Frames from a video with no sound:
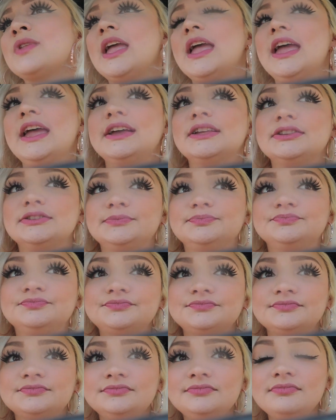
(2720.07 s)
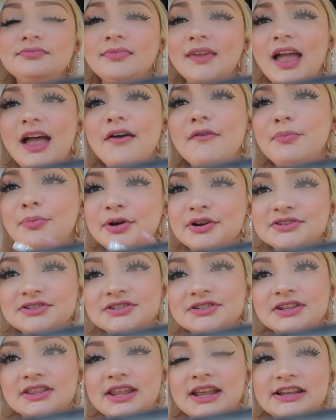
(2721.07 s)
and I've
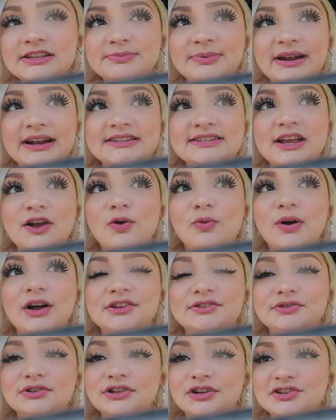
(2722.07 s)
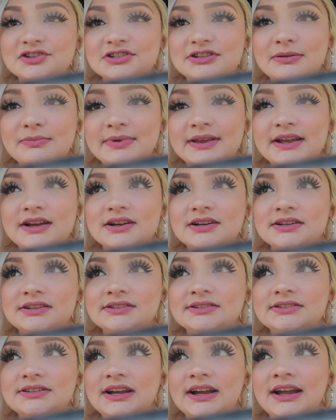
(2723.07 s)
purchased the things, but I take a while to launch them
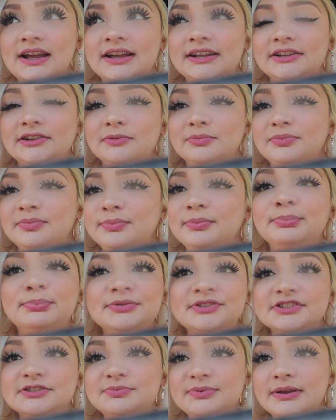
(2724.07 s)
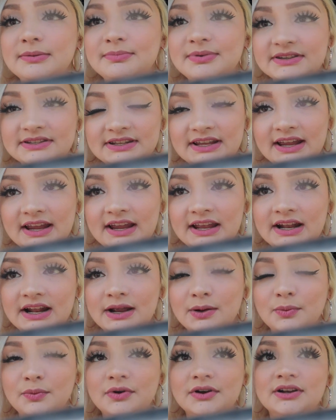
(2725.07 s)
because I end up just being busy and
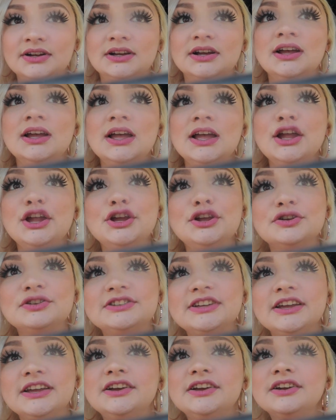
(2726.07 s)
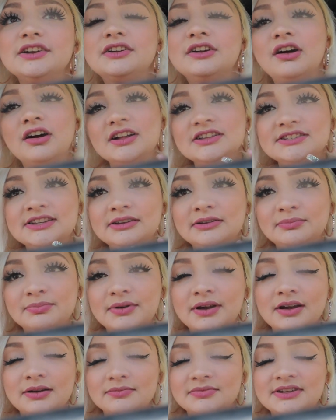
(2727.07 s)
I want to, you know, take good content,
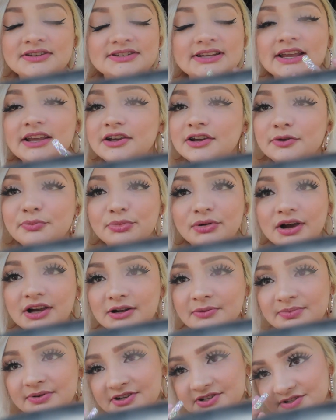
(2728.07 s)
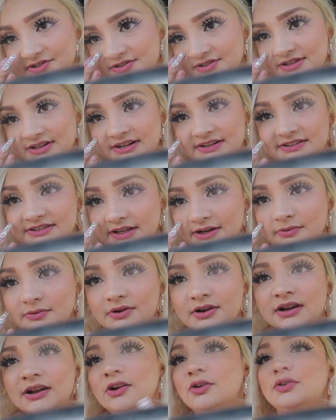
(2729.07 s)
um, take good product pictures and
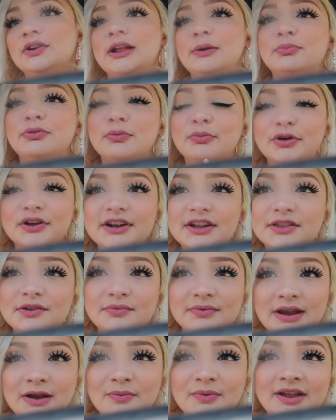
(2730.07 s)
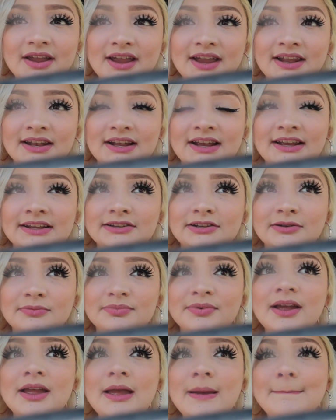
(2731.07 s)
etc. or like promote it the right way. And I end up
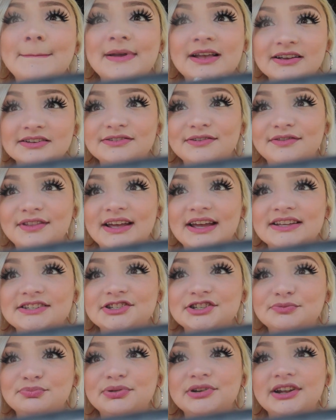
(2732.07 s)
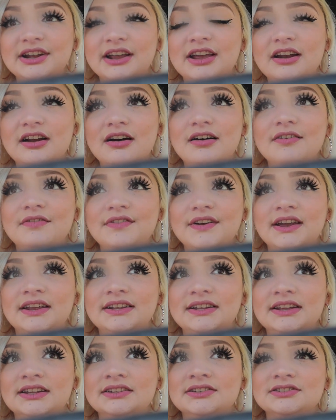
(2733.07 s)
because of that just putting it off.
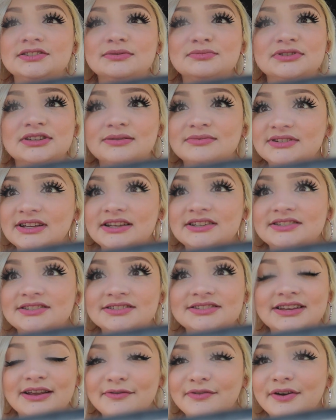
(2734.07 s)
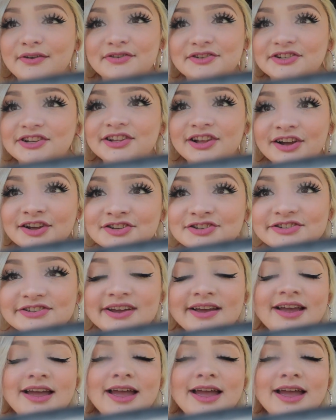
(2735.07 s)
And then sometimes I just take forever to launch.